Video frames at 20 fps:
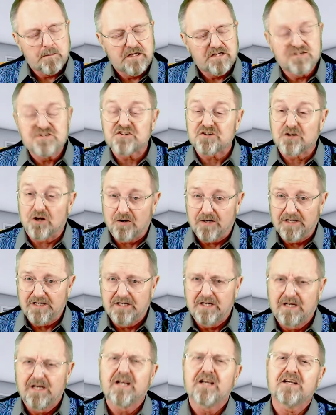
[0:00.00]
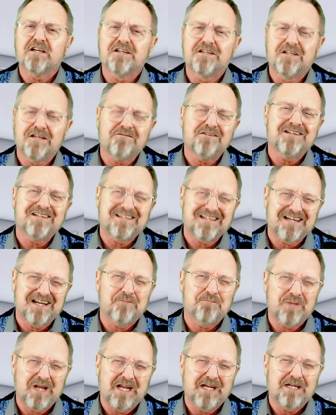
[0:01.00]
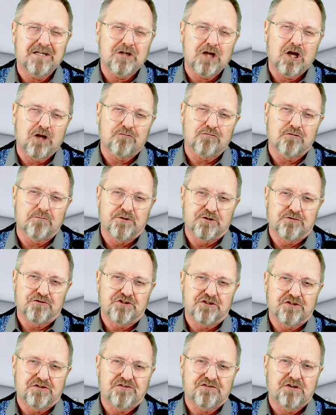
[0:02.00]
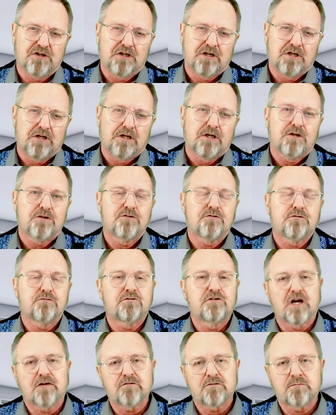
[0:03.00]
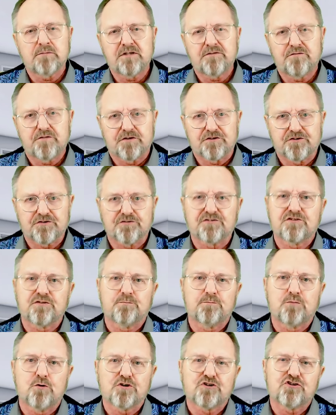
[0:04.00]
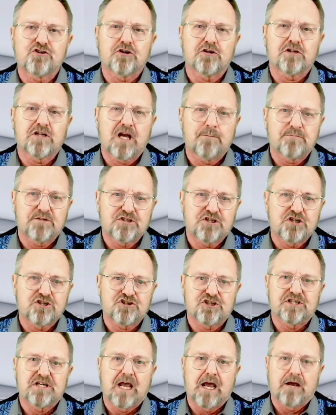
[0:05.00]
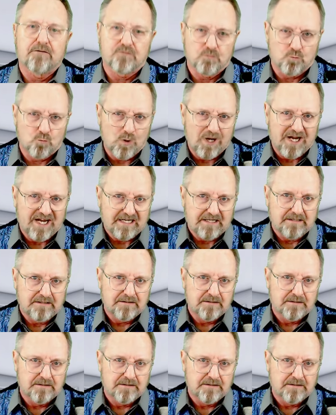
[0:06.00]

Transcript: sorry, giving campaign contributions to government officials to push their competition out of the way.